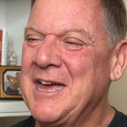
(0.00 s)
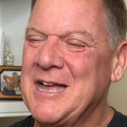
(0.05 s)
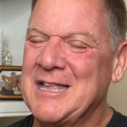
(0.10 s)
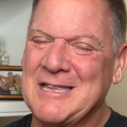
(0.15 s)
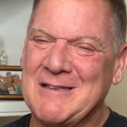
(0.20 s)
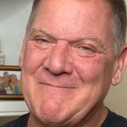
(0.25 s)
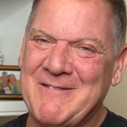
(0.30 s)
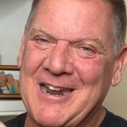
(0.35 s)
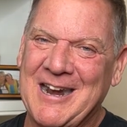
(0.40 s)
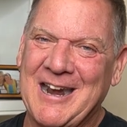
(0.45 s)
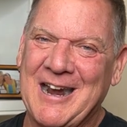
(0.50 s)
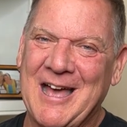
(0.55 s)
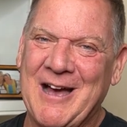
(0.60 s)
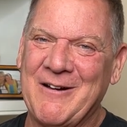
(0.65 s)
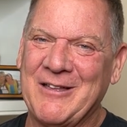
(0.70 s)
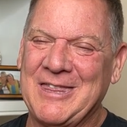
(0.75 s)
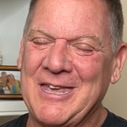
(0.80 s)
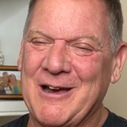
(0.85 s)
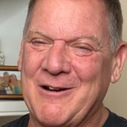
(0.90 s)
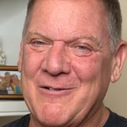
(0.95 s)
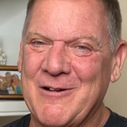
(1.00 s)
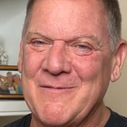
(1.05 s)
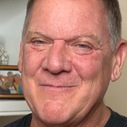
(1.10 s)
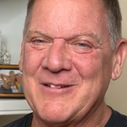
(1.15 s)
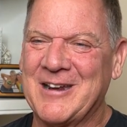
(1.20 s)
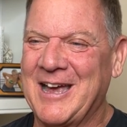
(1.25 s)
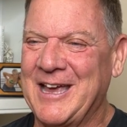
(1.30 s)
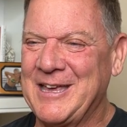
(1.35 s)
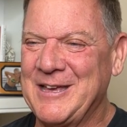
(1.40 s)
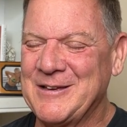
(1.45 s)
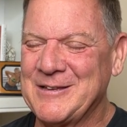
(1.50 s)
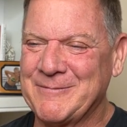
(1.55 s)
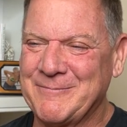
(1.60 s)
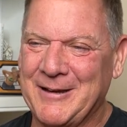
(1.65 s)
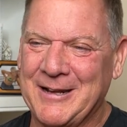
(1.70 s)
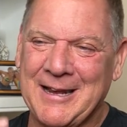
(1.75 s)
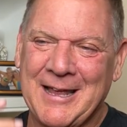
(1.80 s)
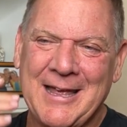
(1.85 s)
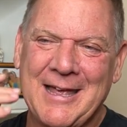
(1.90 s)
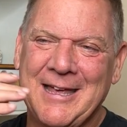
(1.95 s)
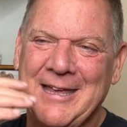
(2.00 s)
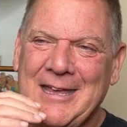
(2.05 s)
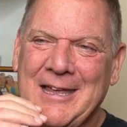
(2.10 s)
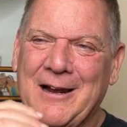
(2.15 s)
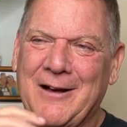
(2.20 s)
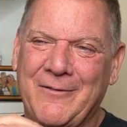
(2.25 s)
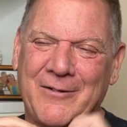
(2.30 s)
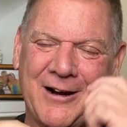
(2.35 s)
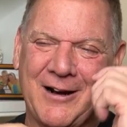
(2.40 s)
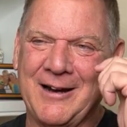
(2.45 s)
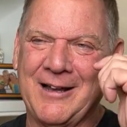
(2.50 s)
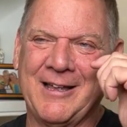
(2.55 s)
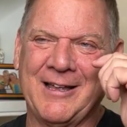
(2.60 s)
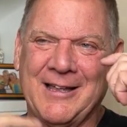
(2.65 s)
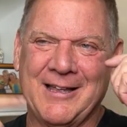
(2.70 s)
depending on how the equipment I use, but you know, where